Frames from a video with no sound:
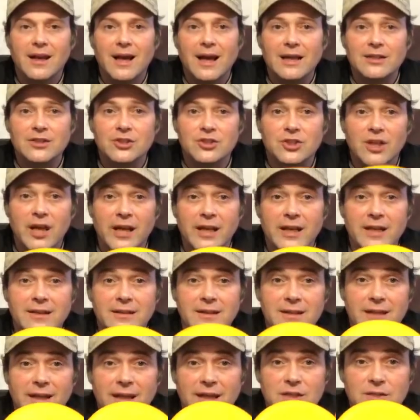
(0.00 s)
non-shiny
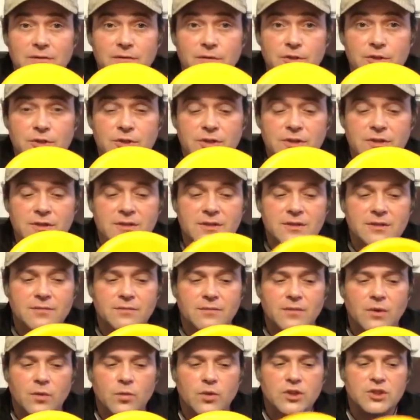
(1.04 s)
DX versions,
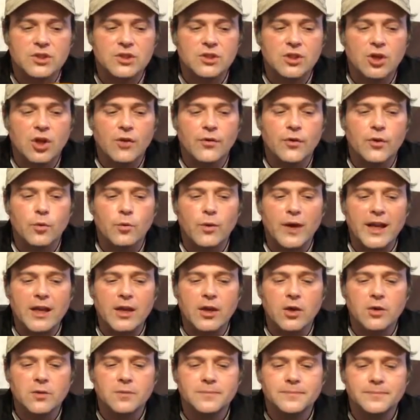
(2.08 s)
which is called the
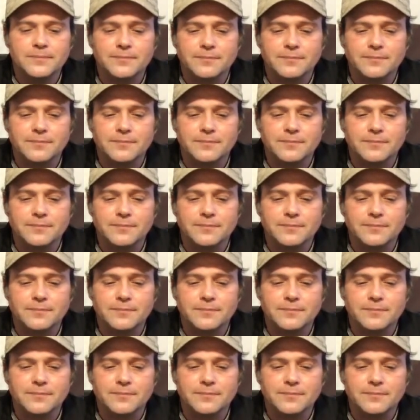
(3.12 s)
Reiko.